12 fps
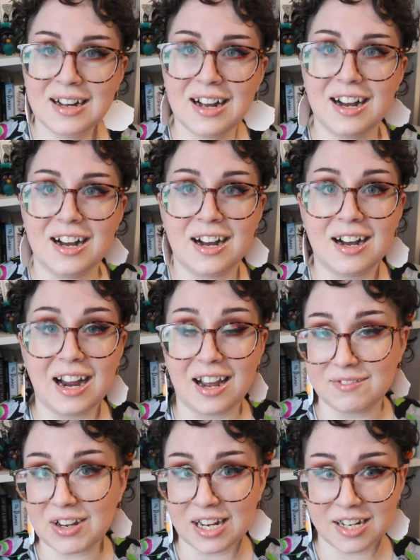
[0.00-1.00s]
I
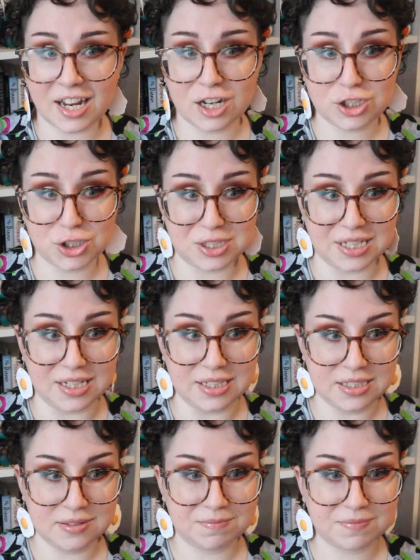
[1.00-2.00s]
have
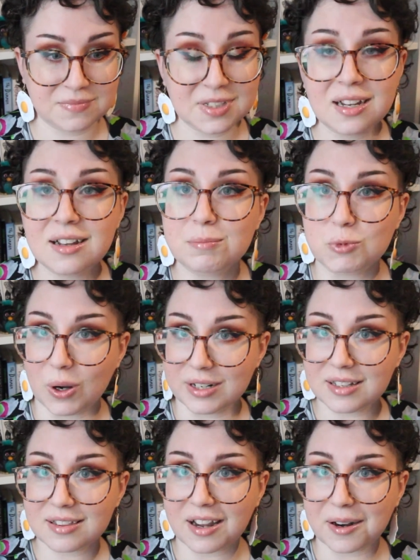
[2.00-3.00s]
ADHD. I'm
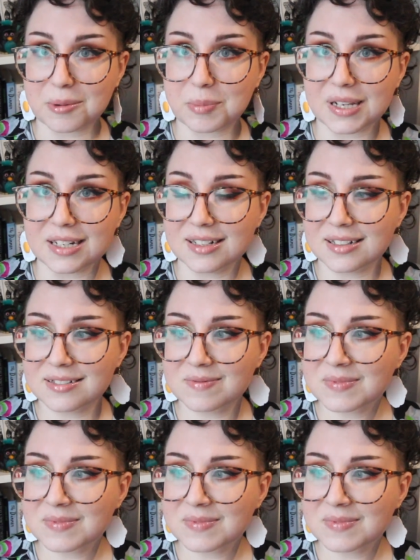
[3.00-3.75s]
going to therapy.